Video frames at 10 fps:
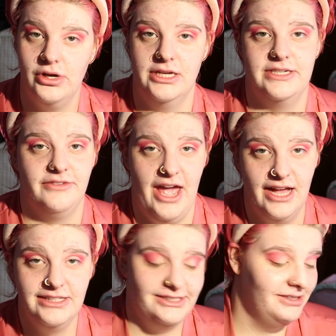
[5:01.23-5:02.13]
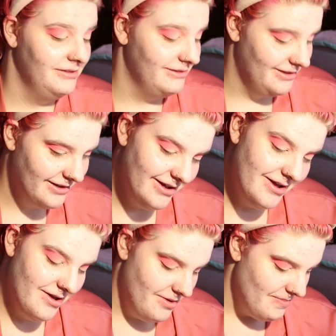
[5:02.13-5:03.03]
you guys have cats.
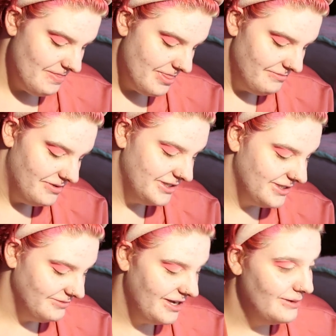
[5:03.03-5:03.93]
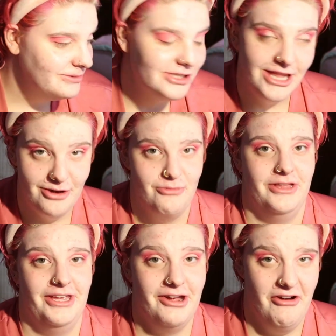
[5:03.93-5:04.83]
But sometimes they
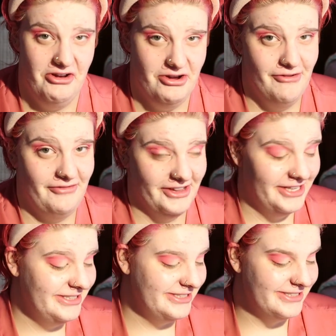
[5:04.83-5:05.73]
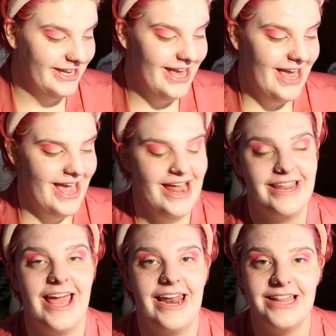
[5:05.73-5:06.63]
really hurt your feelings.
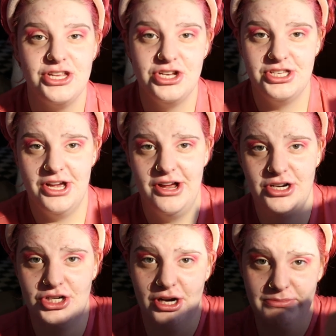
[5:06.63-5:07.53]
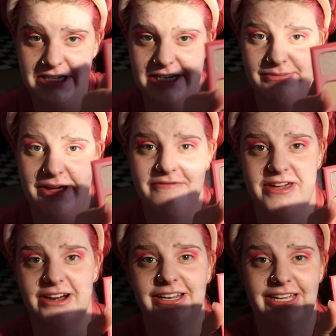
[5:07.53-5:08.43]
And Kenneth just jumped into my
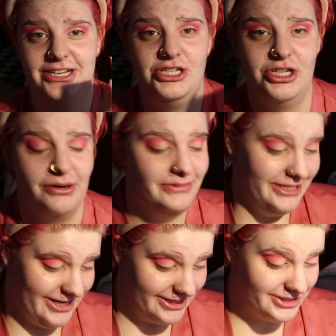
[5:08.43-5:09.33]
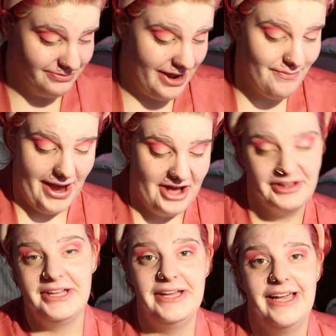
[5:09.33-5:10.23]
vanity and jumped into my
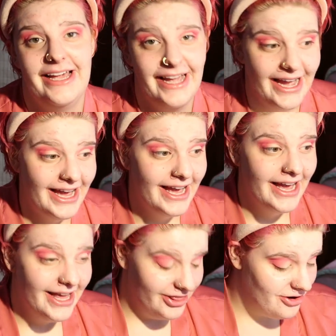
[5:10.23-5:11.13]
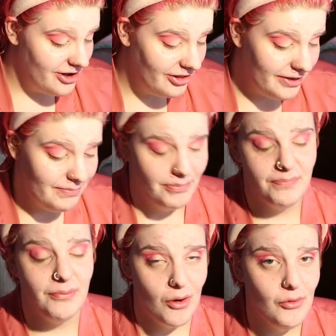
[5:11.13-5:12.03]
palette. They're not like
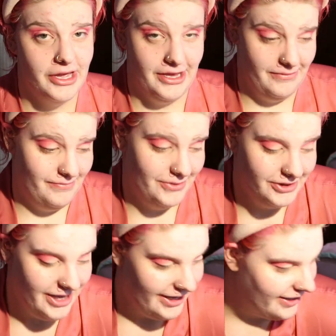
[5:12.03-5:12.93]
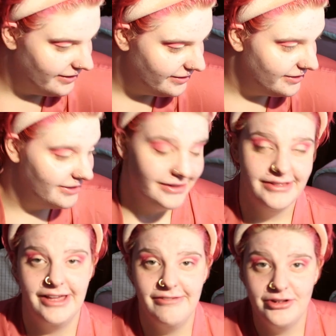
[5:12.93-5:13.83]
broken, but like
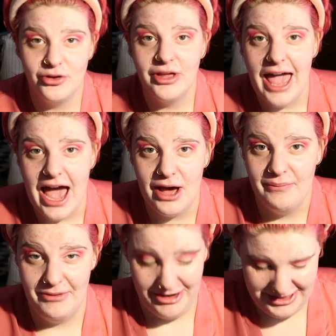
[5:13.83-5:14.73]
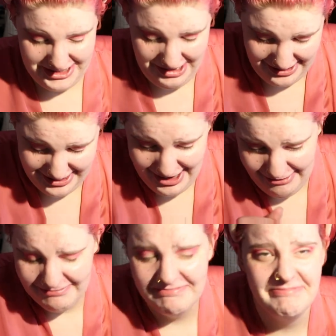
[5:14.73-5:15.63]
they have little cat marks on
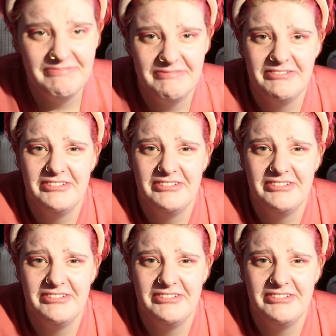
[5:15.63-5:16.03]
them.